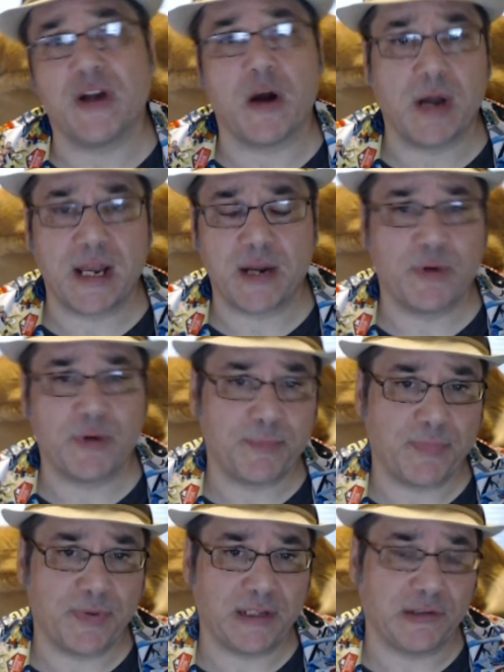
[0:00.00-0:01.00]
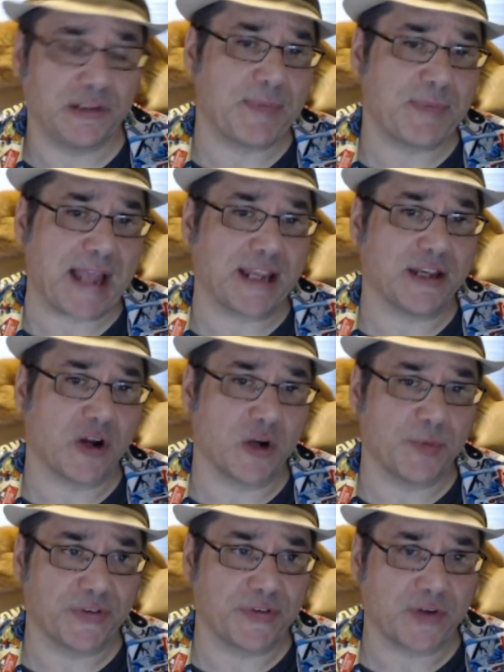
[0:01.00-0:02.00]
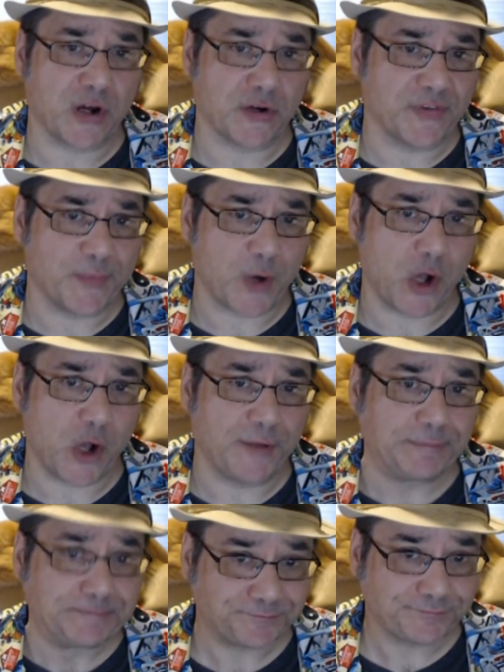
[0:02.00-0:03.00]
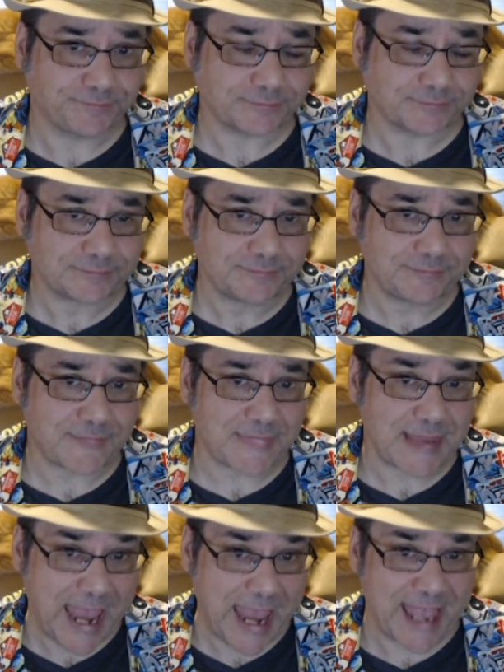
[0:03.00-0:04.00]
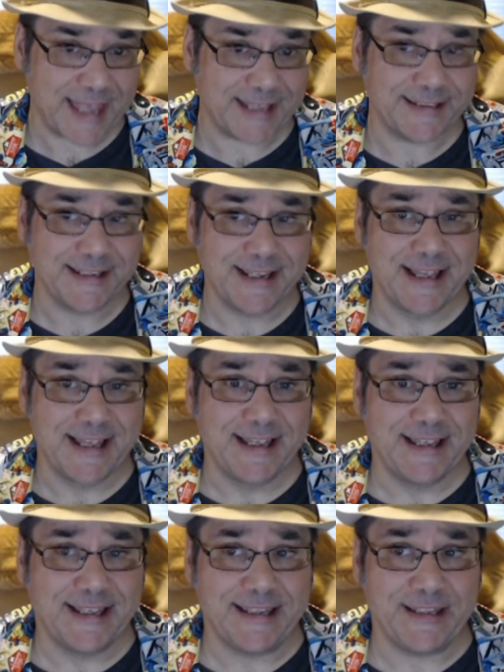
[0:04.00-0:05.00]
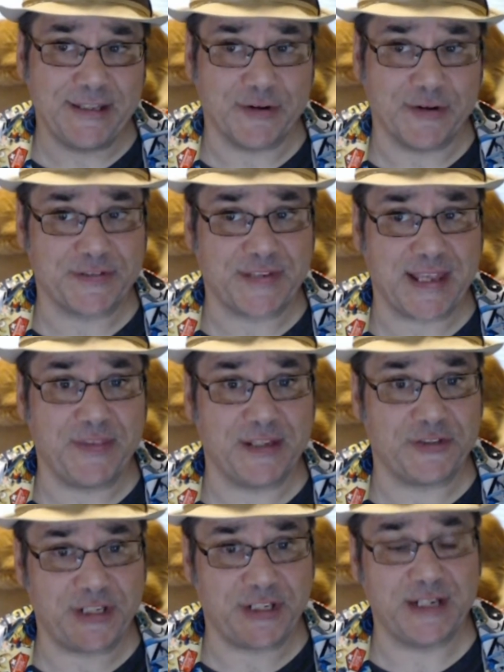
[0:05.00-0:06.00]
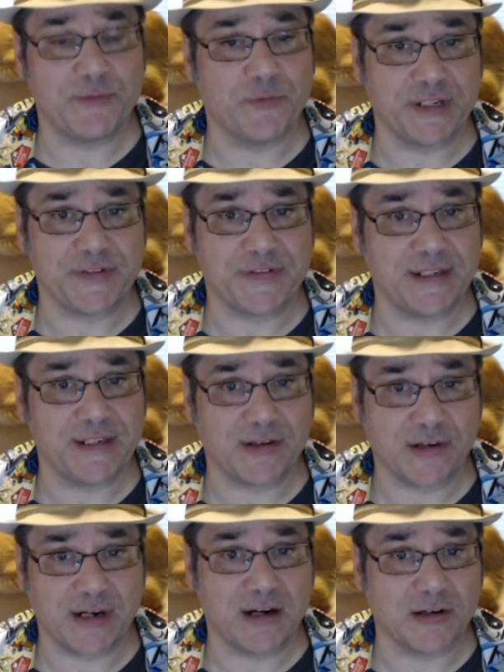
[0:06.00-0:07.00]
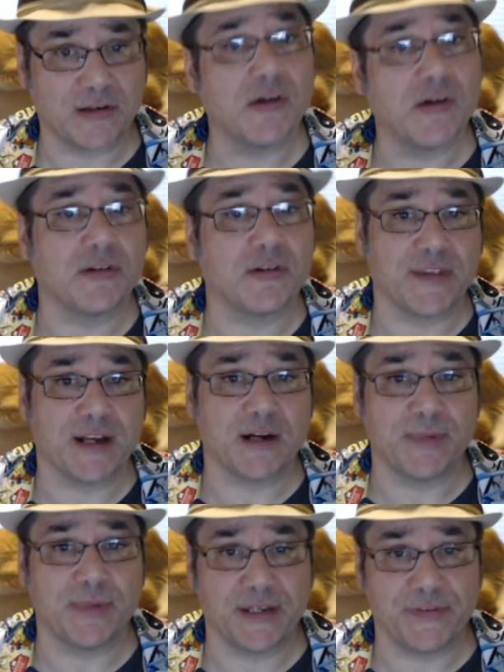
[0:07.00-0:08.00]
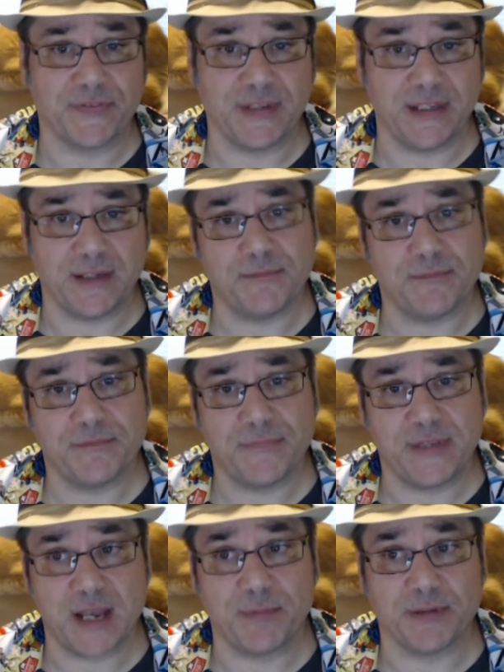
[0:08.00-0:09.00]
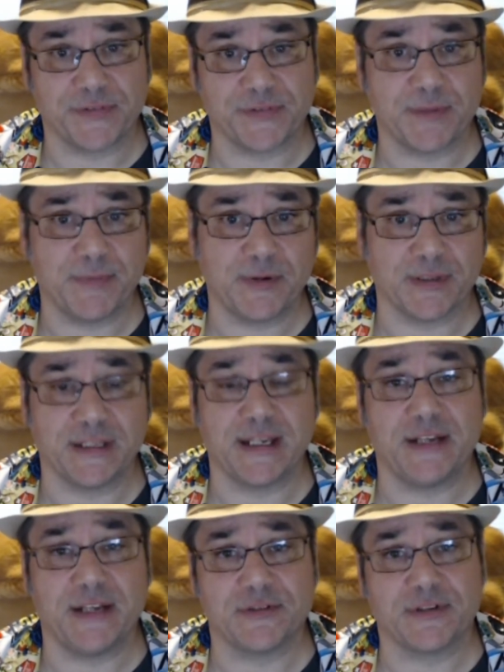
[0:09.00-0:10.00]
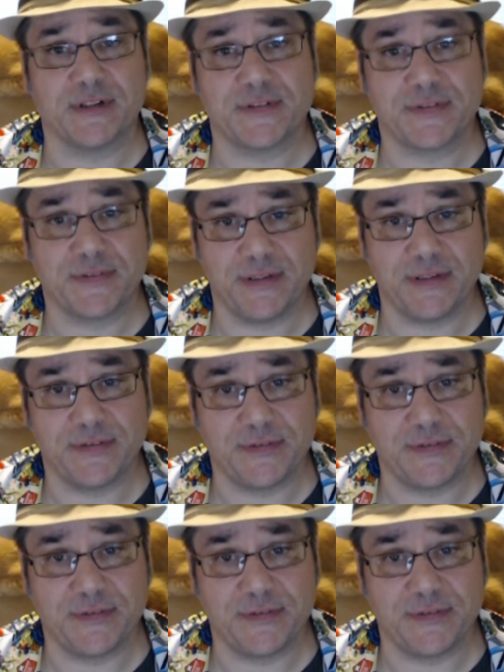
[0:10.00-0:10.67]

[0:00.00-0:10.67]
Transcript: You know, and I went and looked back at Kir Sabal, and, you know, it said that she didn't want to send her Aarakocra there because the Eblis can be really dangerous.